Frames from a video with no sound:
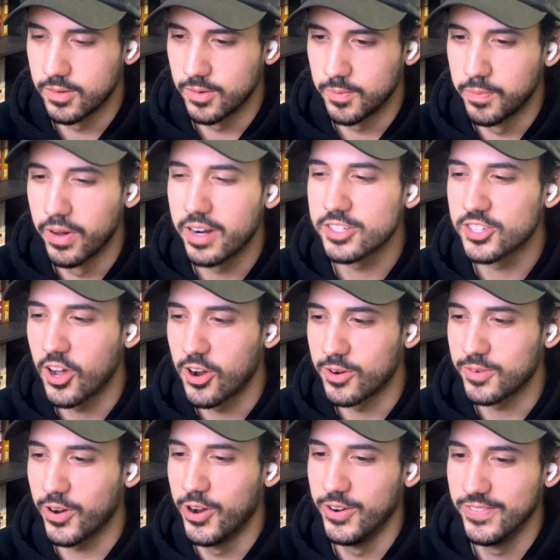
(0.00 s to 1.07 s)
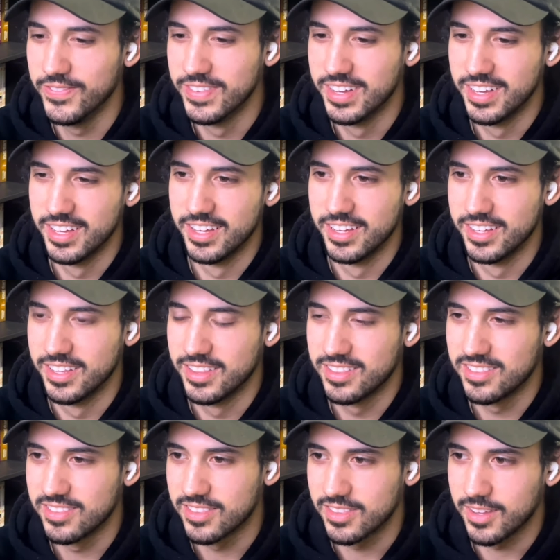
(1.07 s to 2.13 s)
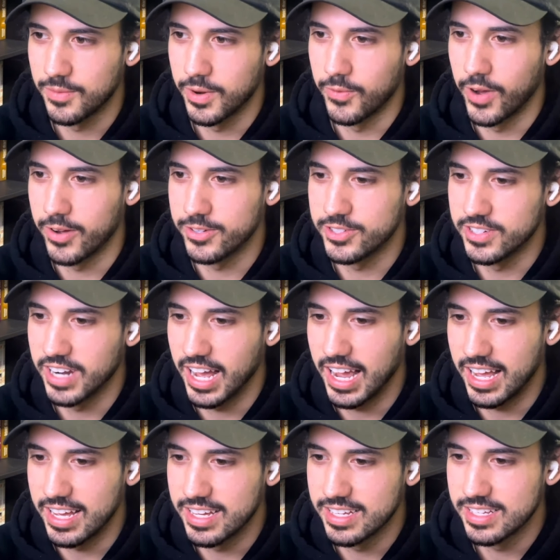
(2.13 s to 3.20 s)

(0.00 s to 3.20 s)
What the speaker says: But it's our room. I mean, why would you not?